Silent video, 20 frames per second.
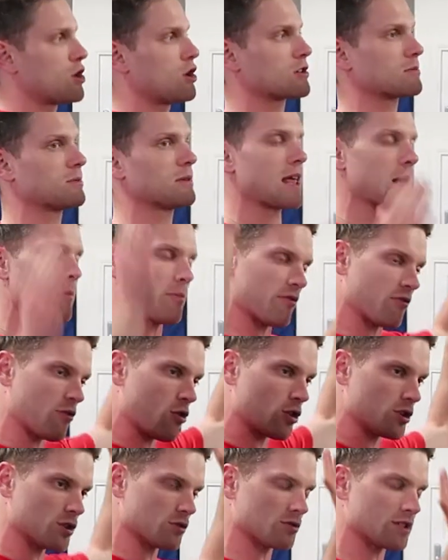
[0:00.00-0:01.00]
talked about that
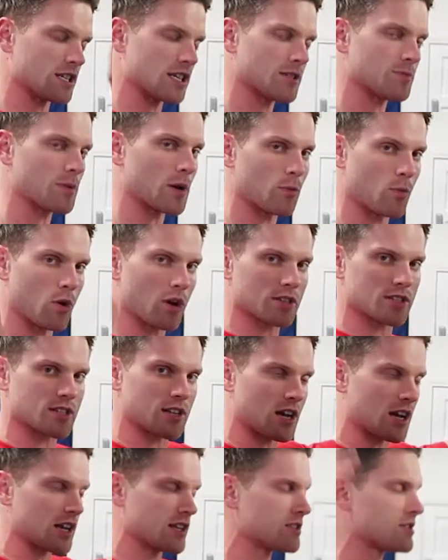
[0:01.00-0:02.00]
before, doing T-spine wall
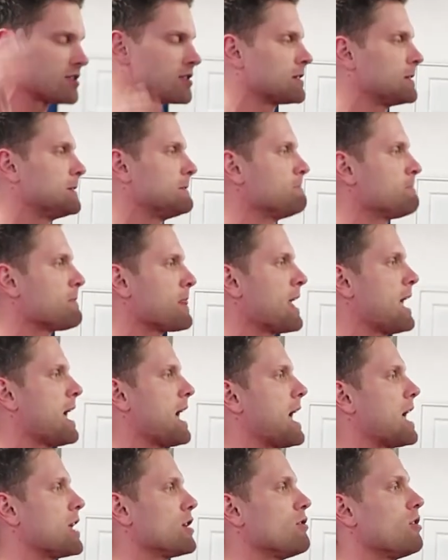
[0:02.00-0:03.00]
slides.
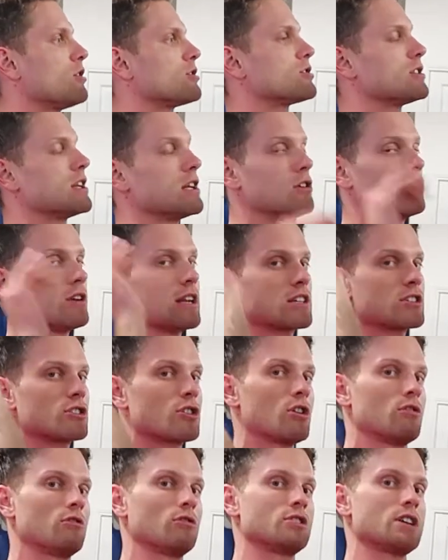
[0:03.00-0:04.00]
You also need good
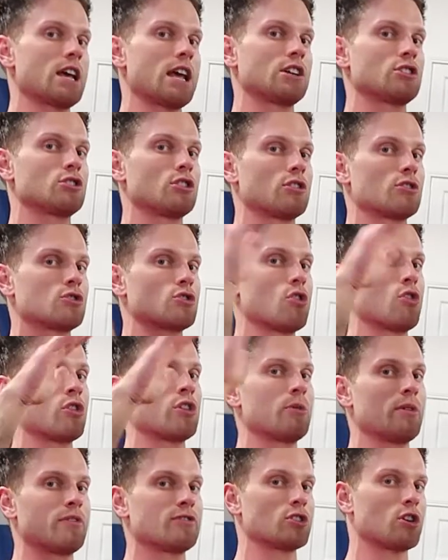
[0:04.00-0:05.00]
external rotation of the
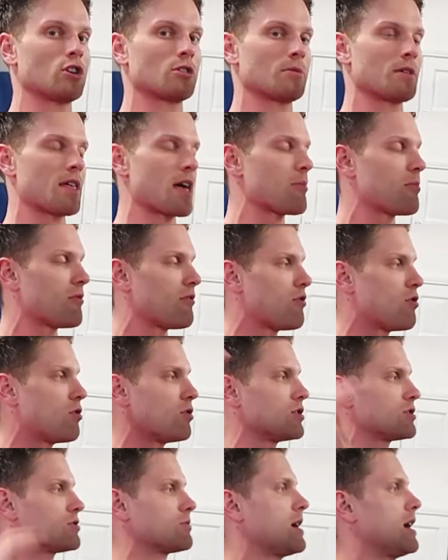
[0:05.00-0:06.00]
shoulder. We've talked about that before
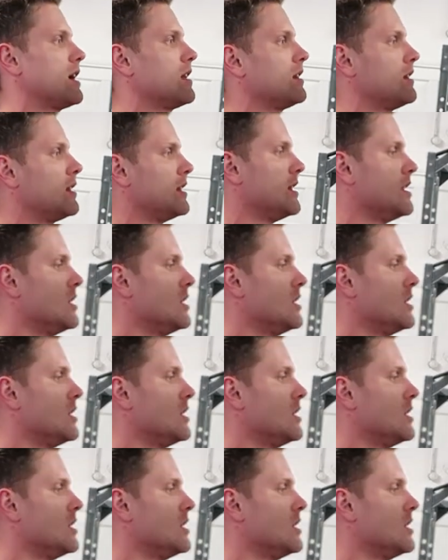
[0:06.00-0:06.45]
as well.